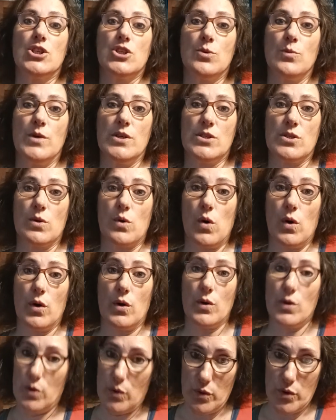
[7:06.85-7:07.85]
We used to call
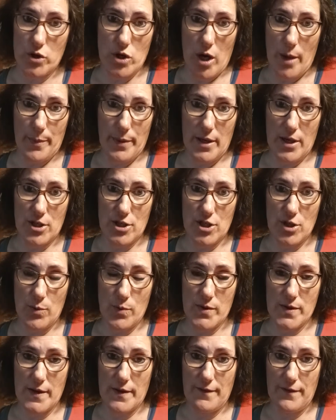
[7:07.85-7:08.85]
her Cujo because she
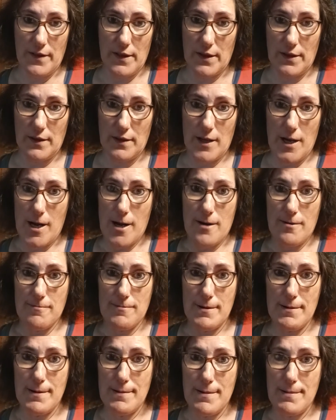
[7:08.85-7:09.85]
was a little
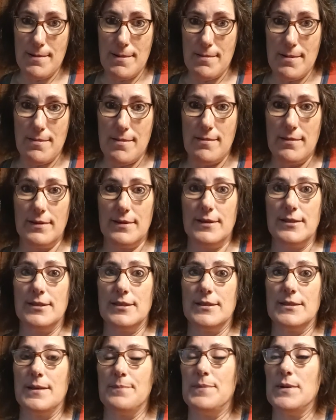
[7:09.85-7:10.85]

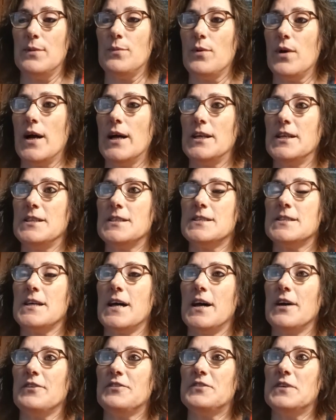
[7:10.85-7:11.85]
nippy one and
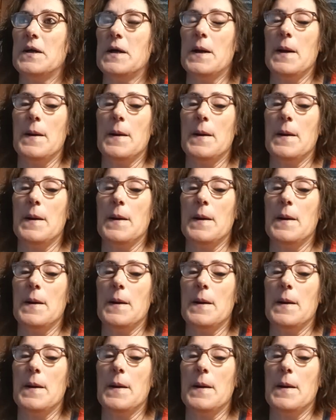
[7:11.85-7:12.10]
stuff,